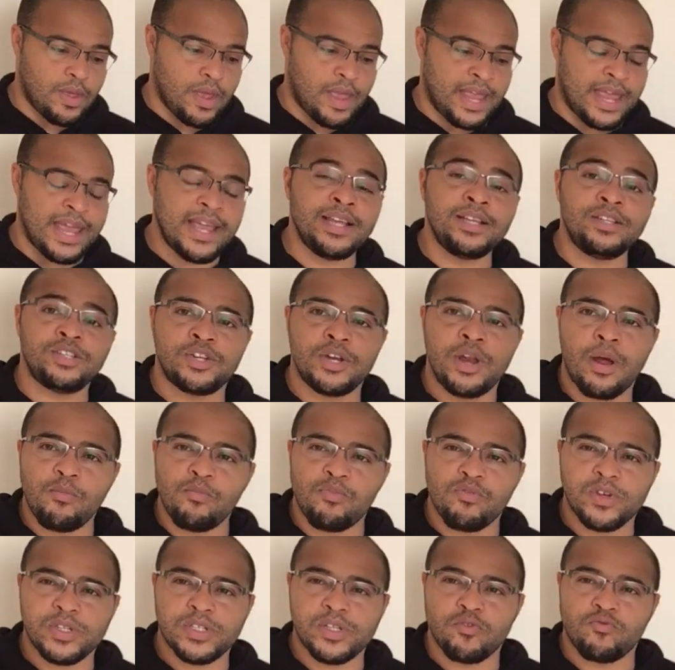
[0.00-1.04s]
each
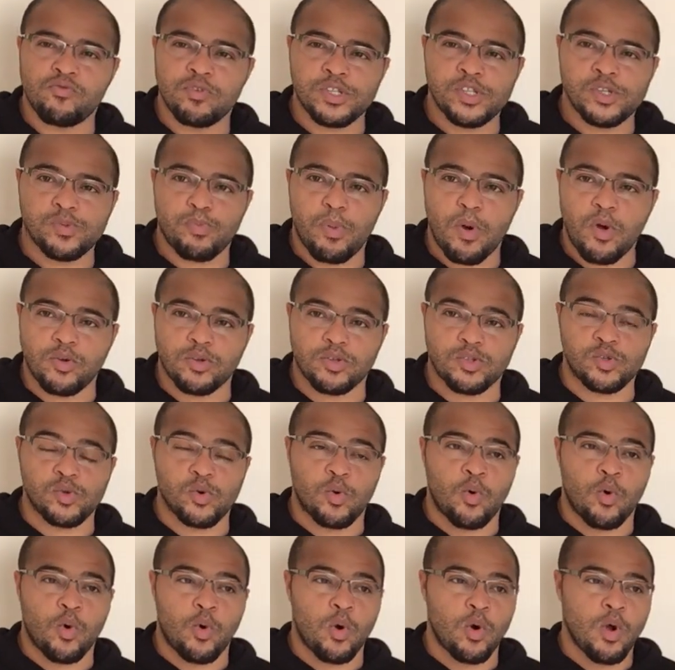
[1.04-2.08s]
number is a response
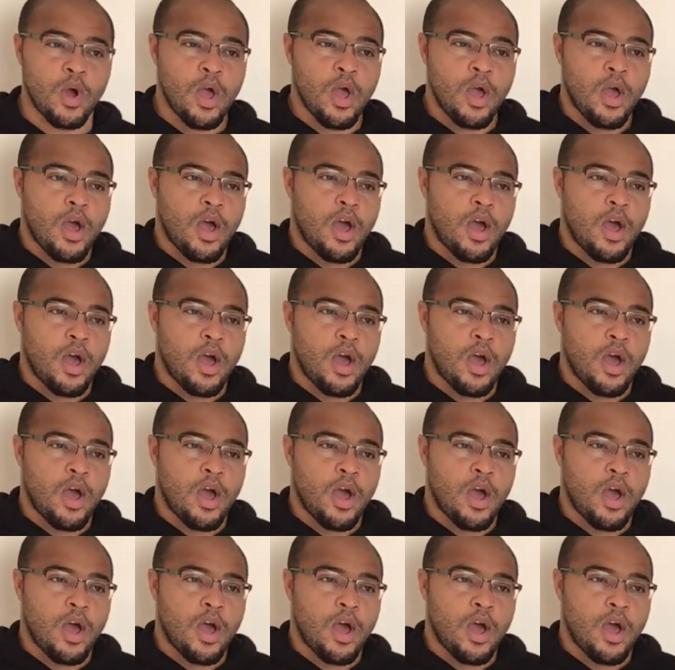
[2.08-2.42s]
or